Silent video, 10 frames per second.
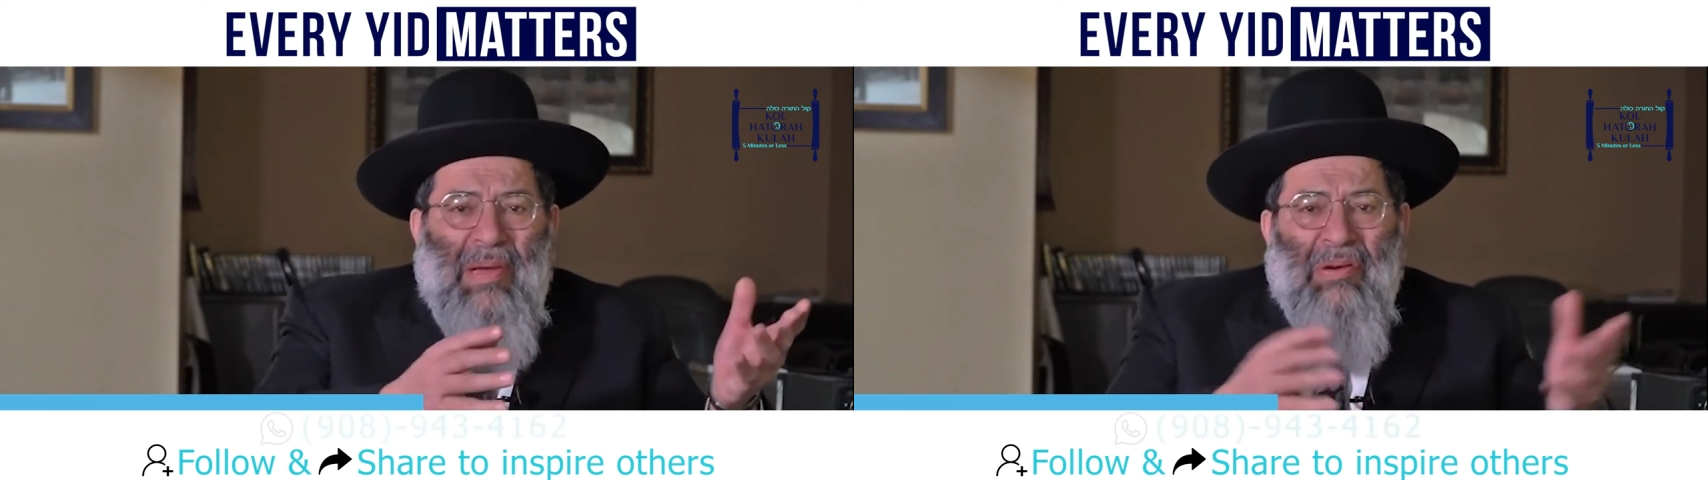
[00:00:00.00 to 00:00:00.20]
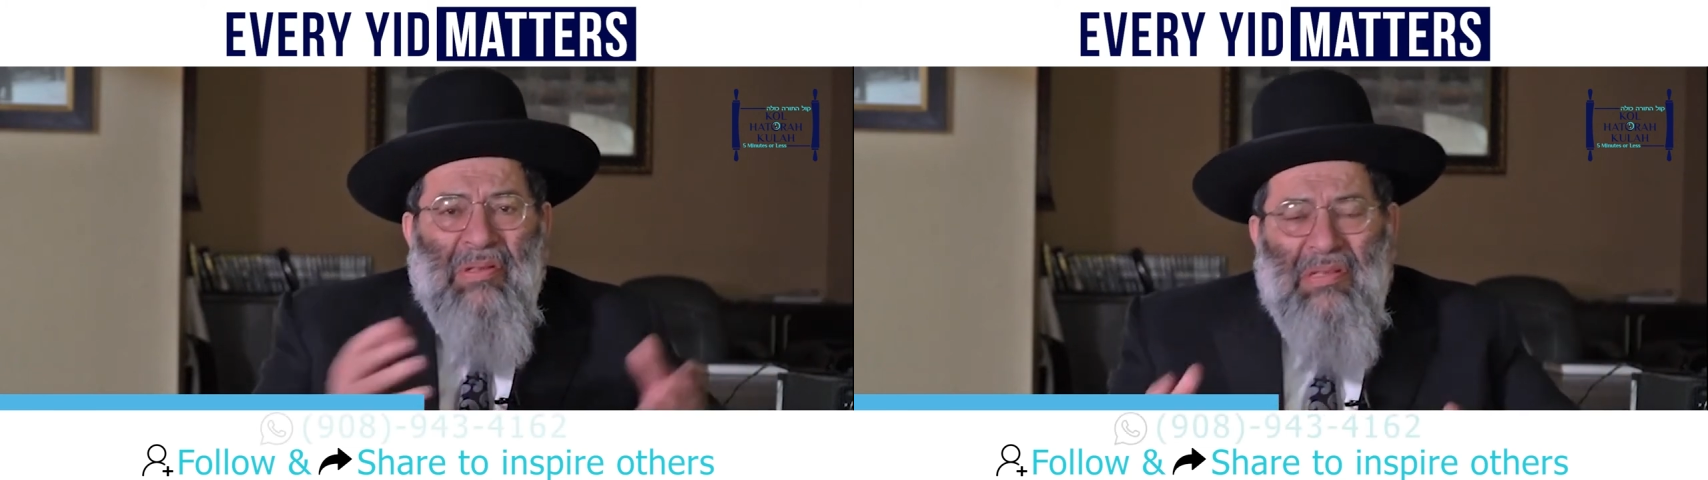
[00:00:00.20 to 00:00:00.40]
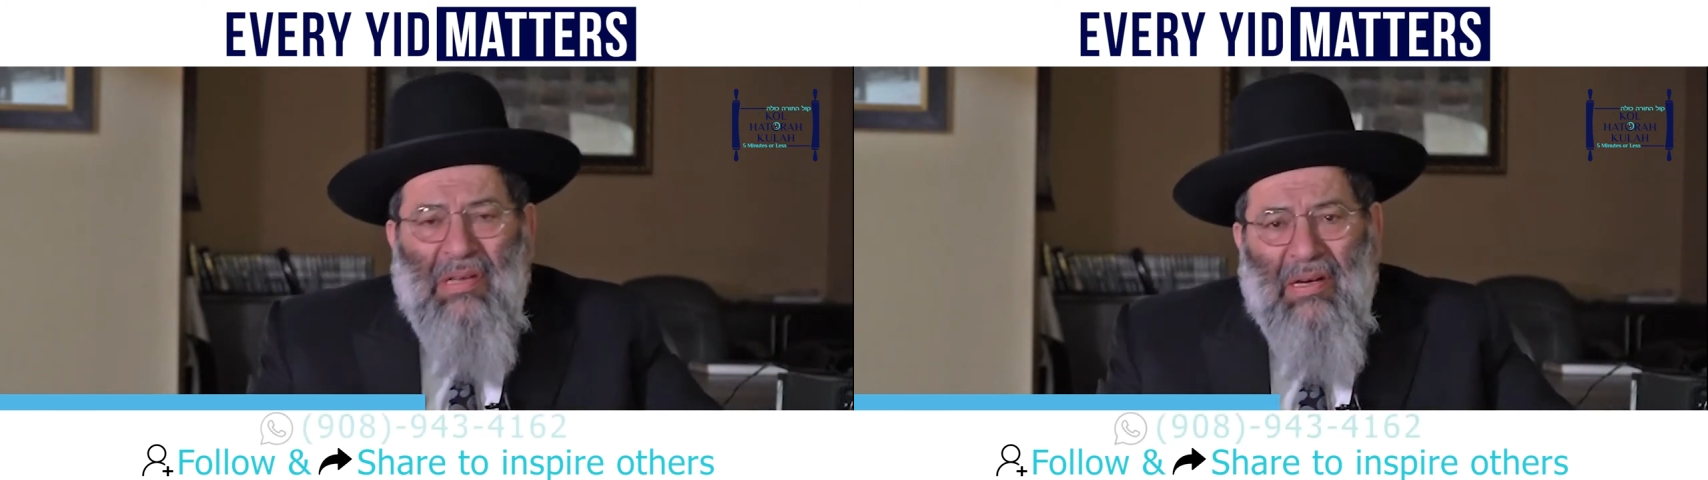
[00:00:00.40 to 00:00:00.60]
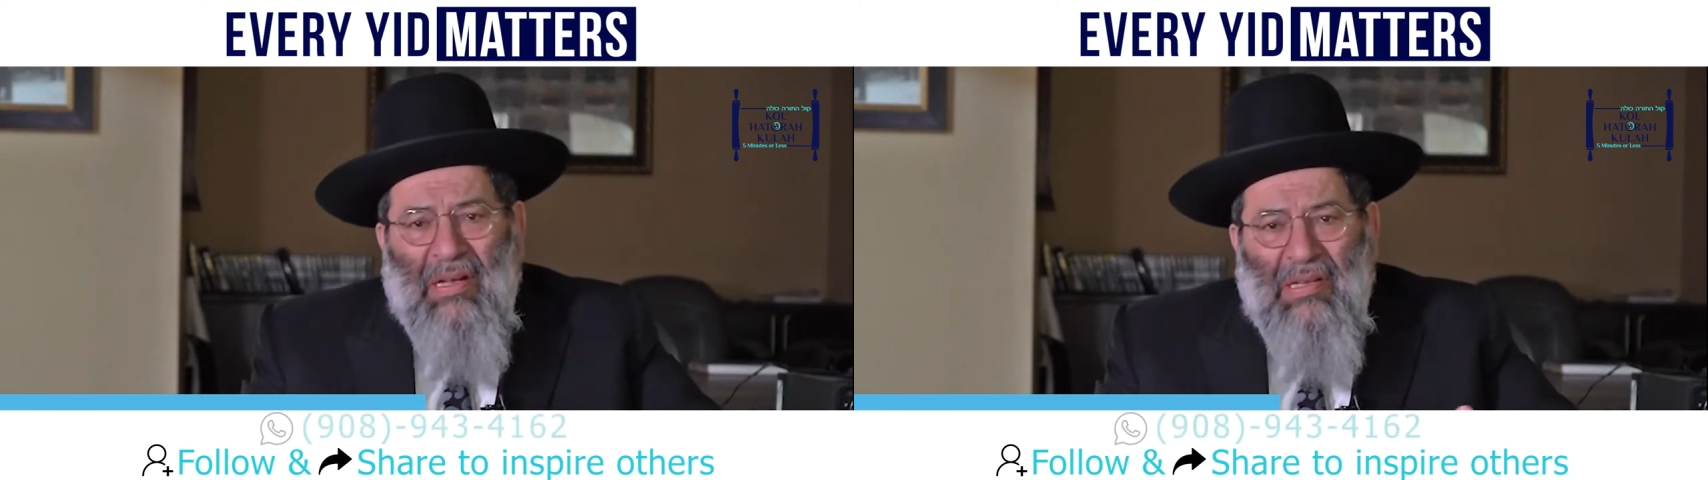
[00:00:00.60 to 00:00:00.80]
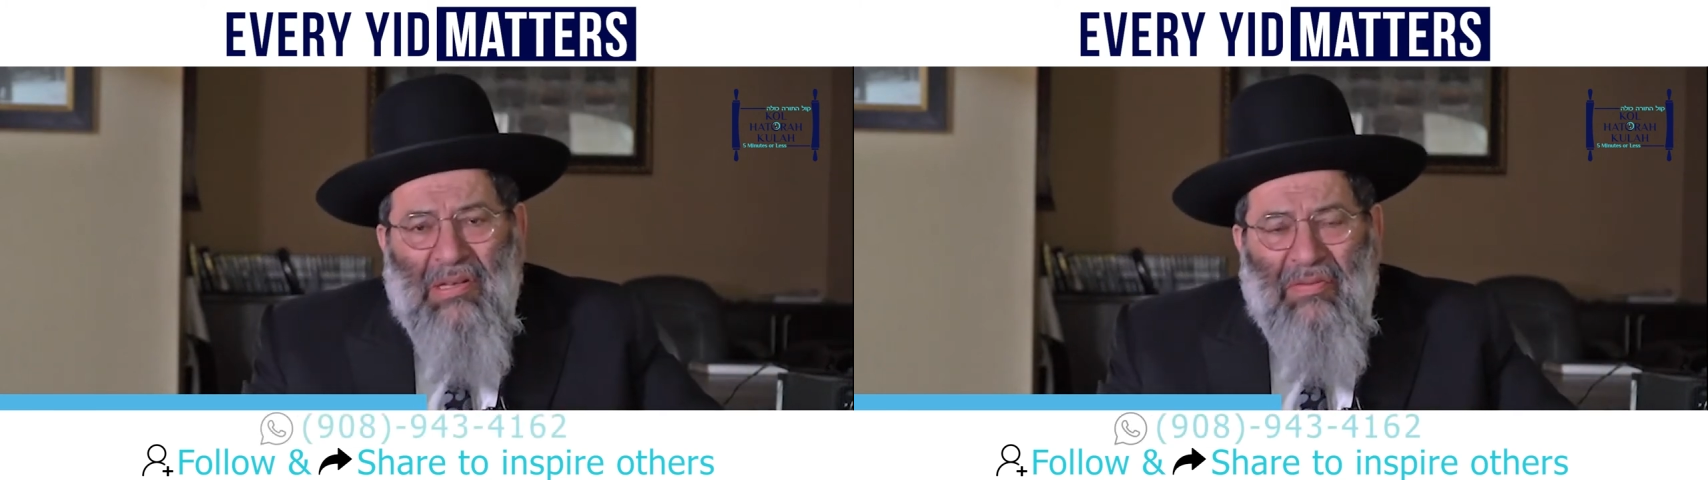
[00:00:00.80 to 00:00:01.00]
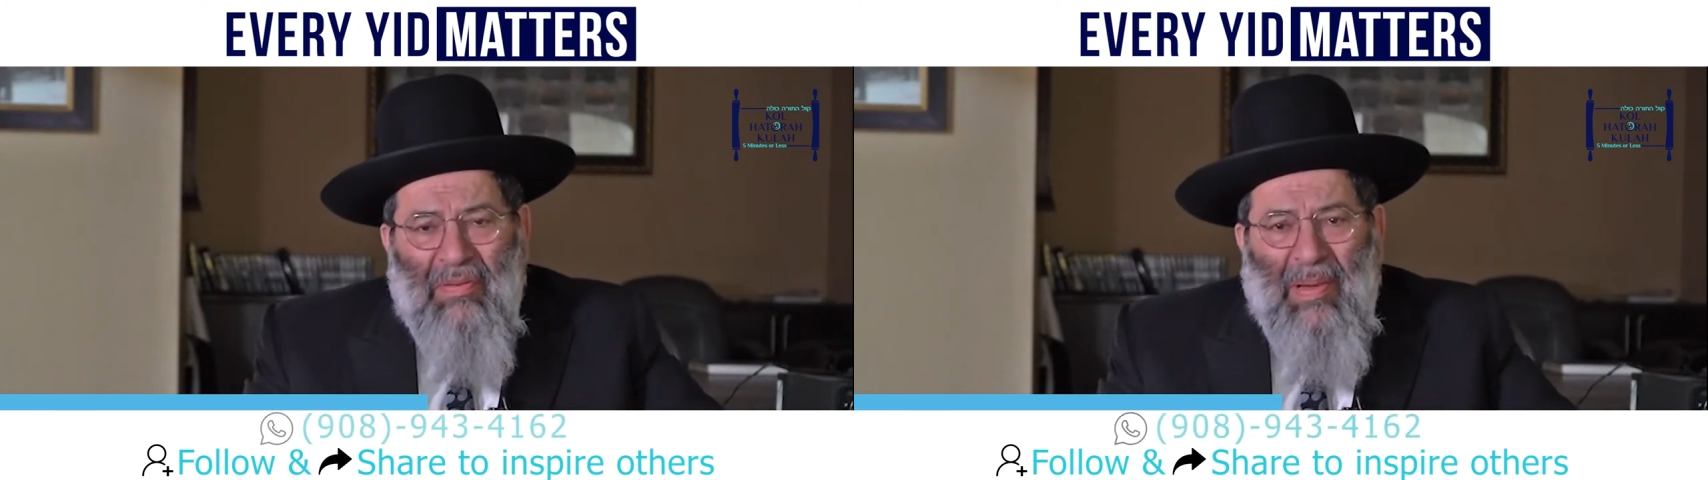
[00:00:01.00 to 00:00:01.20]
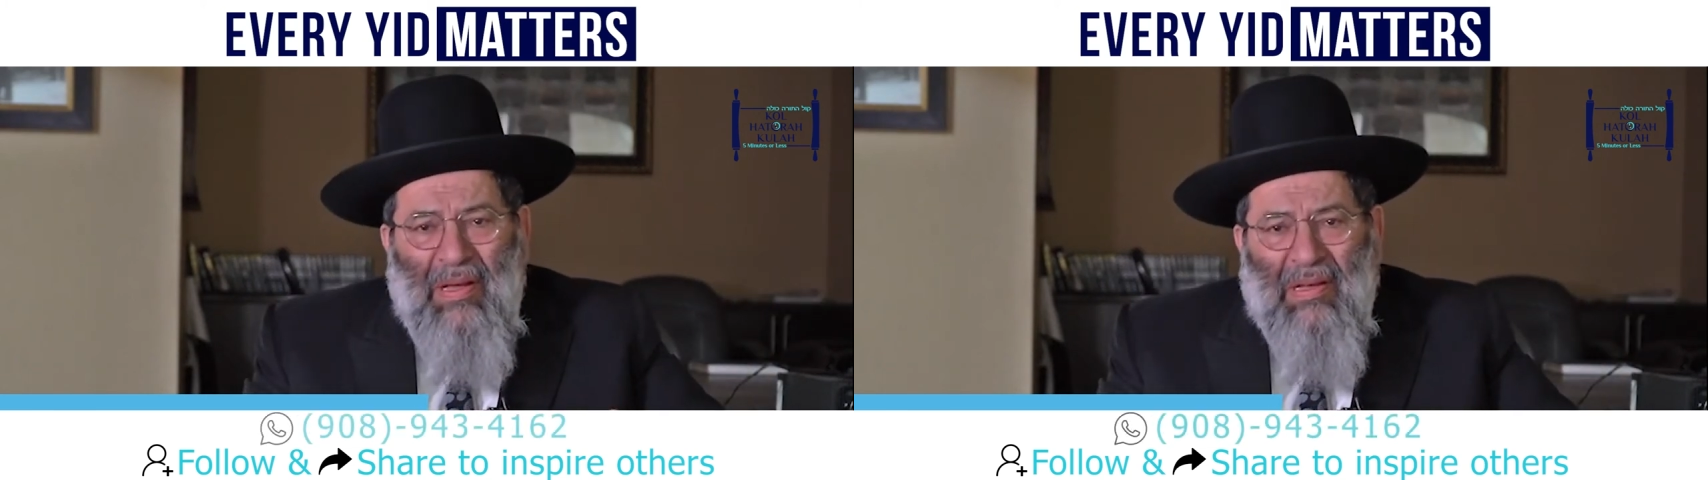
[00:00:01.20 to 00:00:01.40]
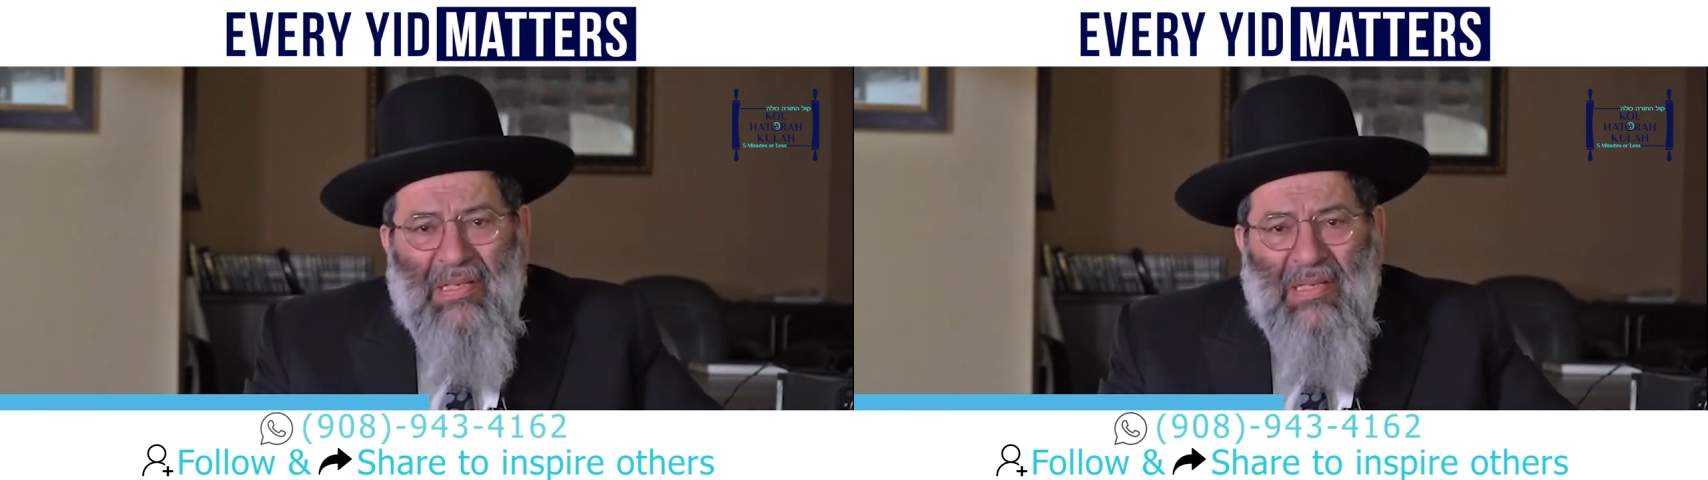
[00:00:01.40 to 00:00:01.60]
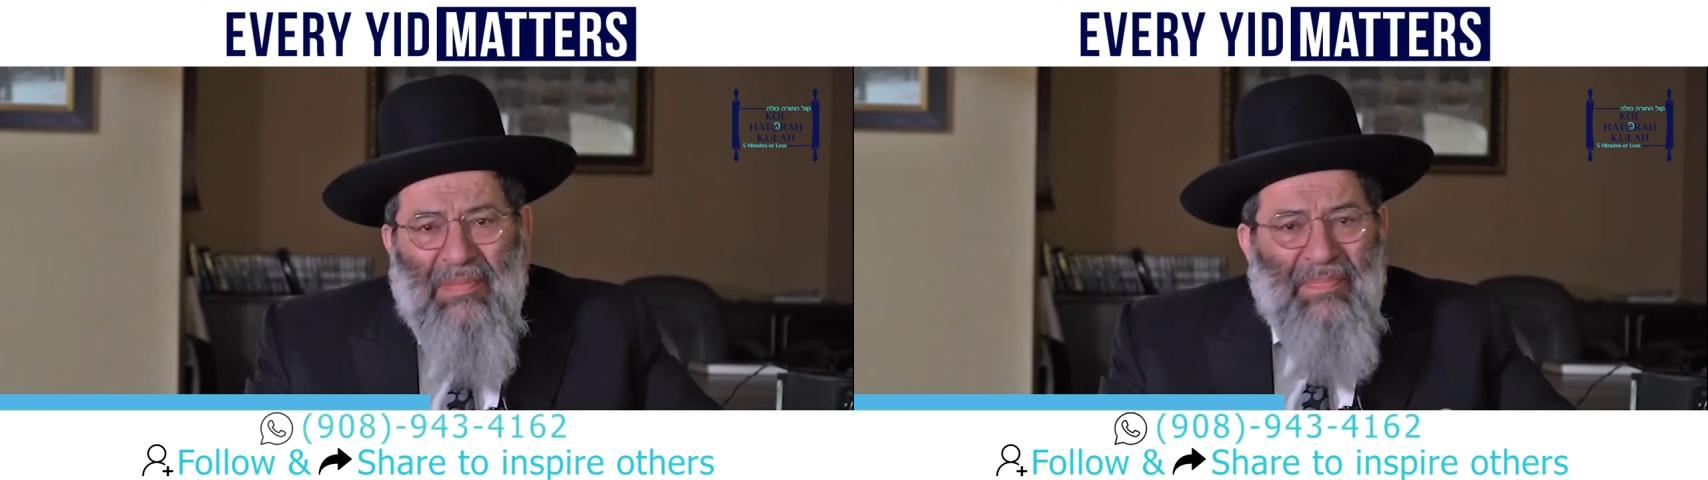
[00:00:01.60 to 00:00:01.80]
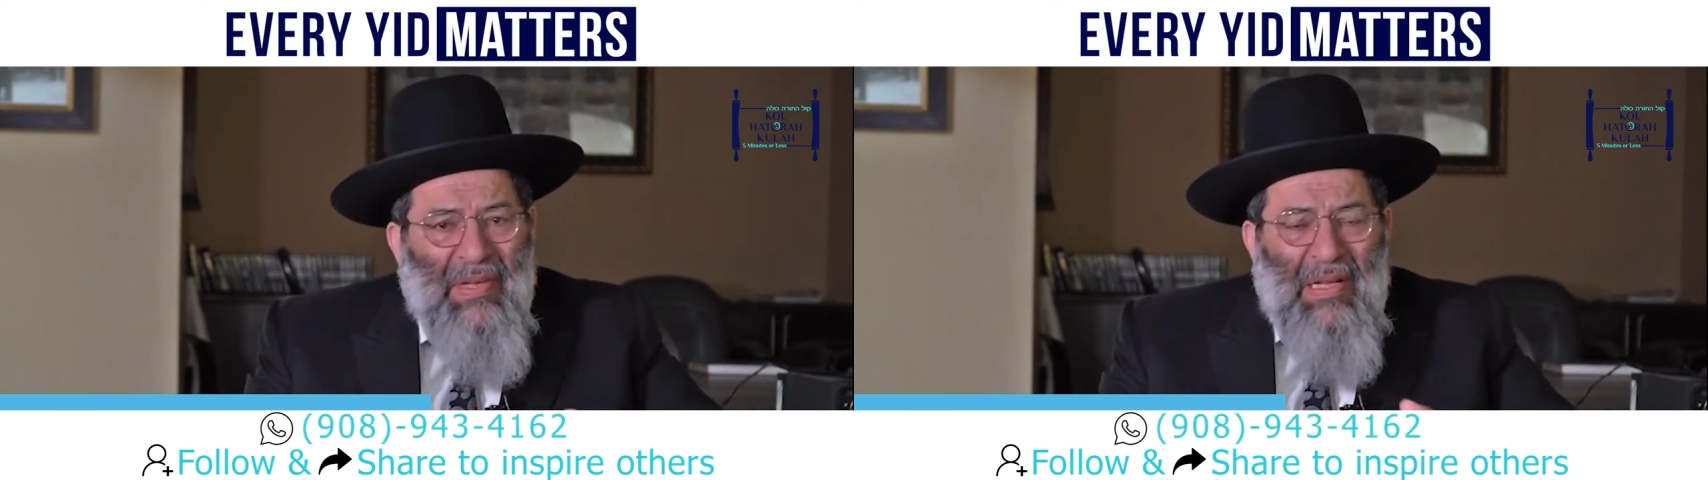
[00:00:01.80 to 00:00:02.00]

a guten Tag, and it's over by us.